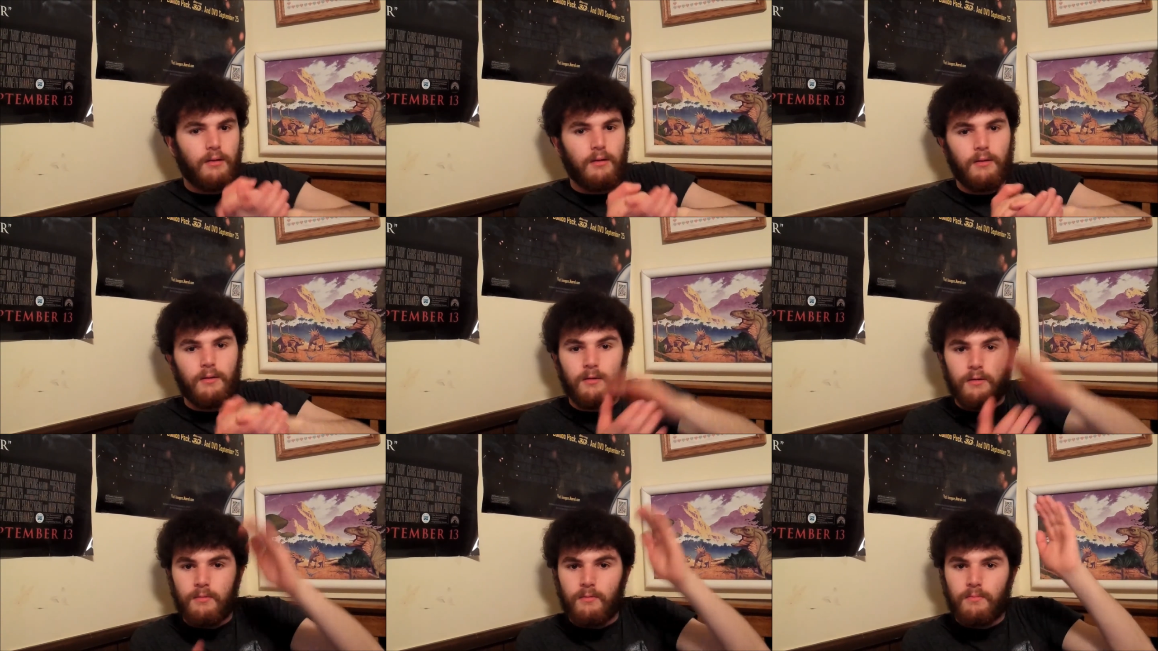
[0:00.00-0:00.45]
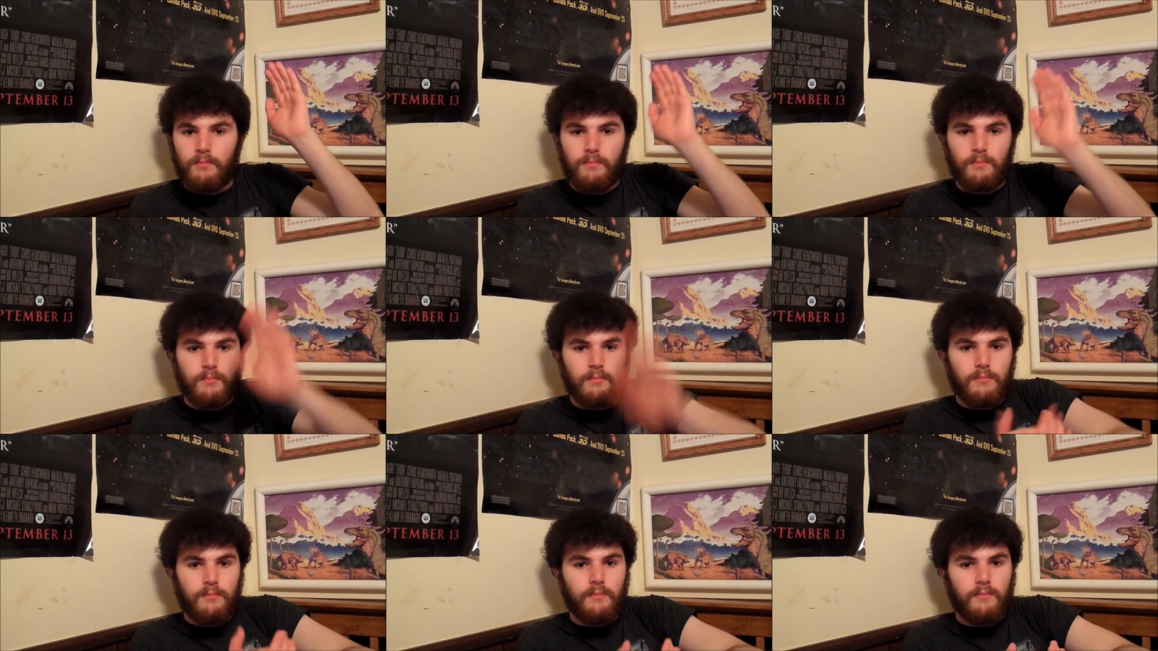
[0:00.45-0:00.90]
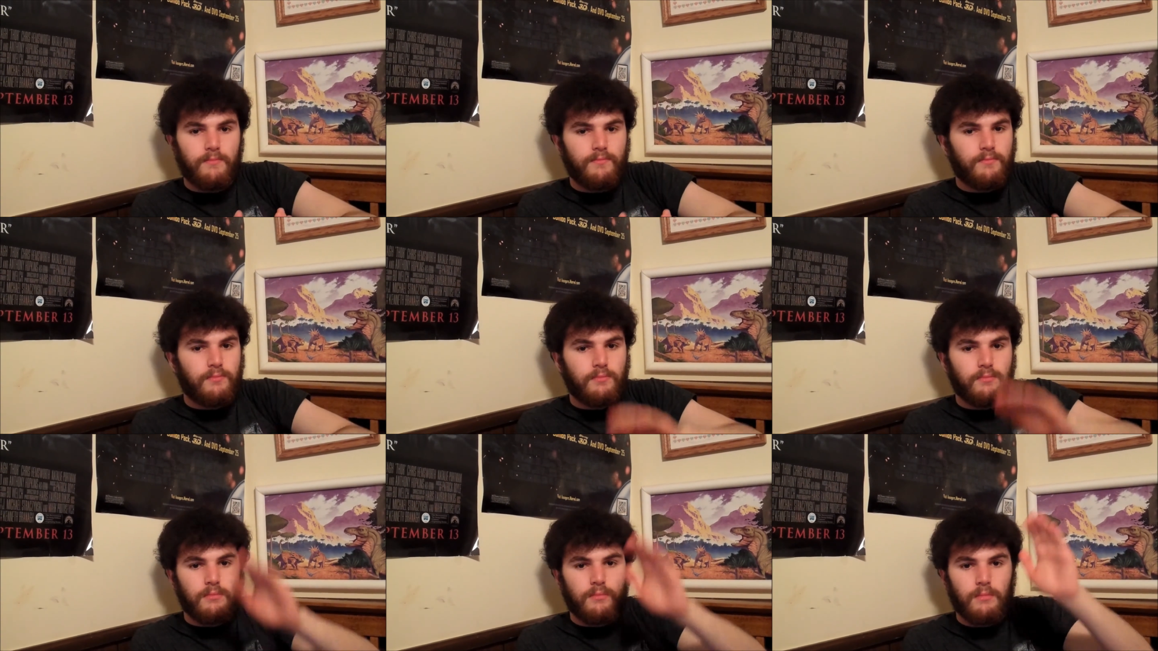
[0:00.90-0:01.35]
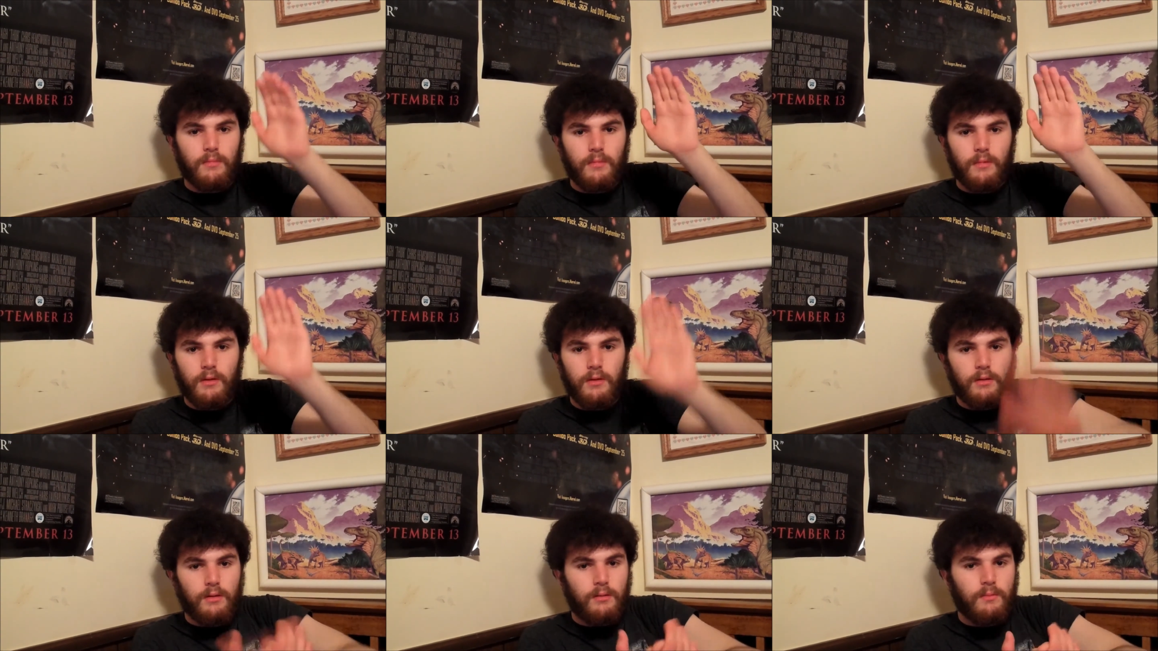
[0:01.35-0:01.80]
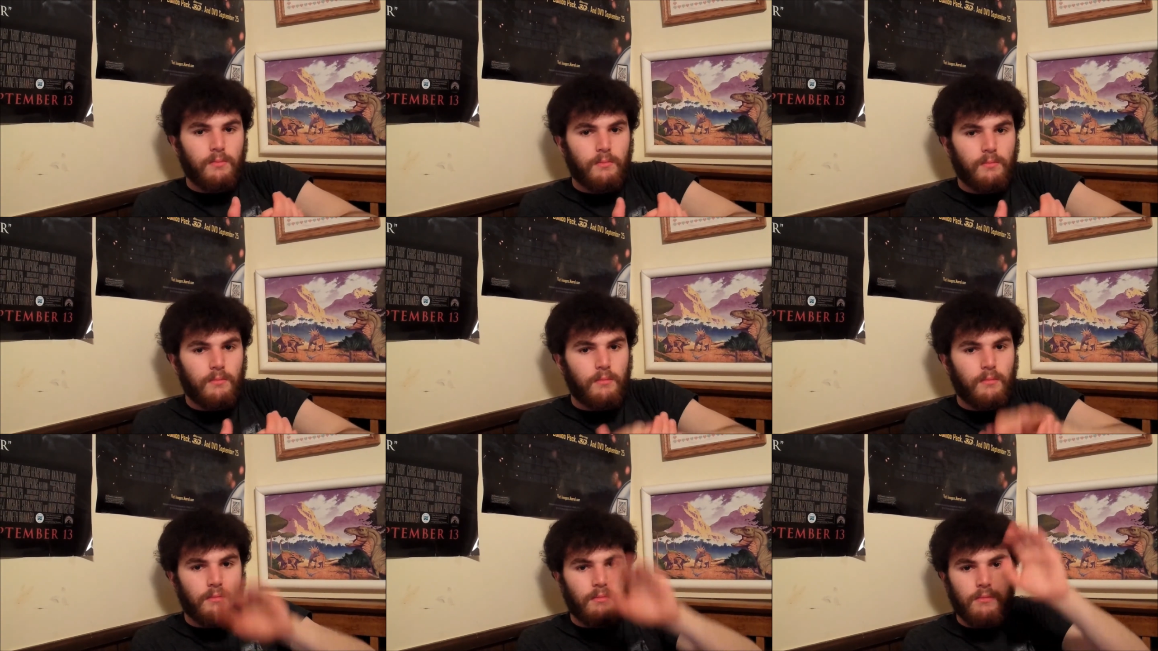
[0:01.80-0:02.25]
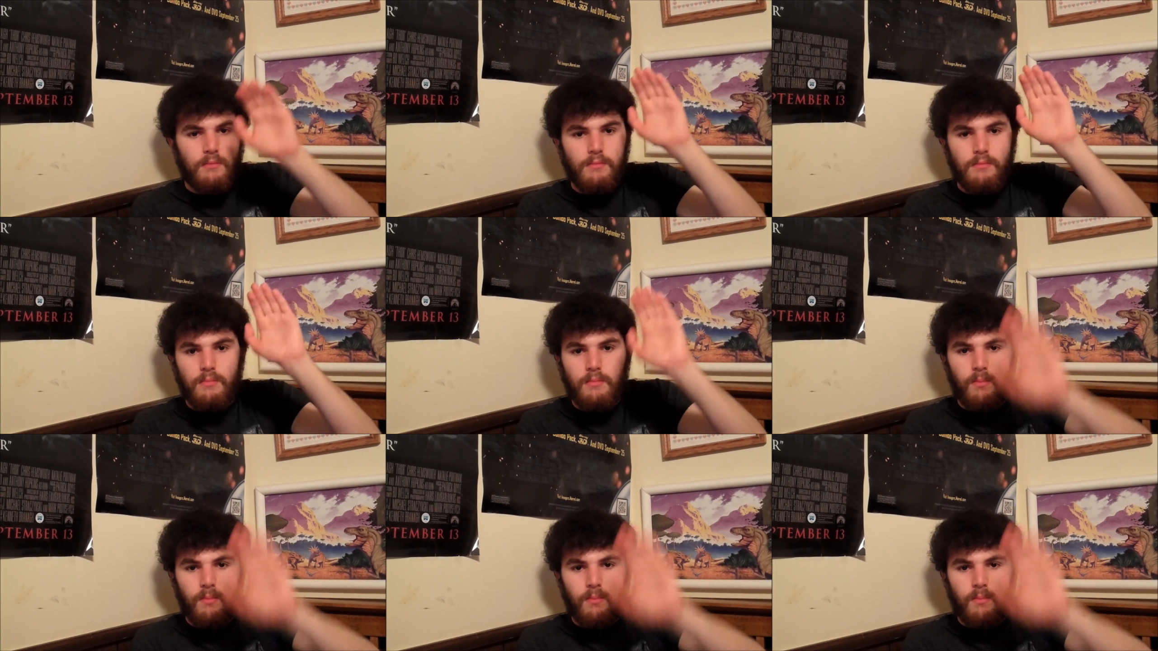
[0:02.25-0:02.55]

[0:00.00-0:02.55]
(silence)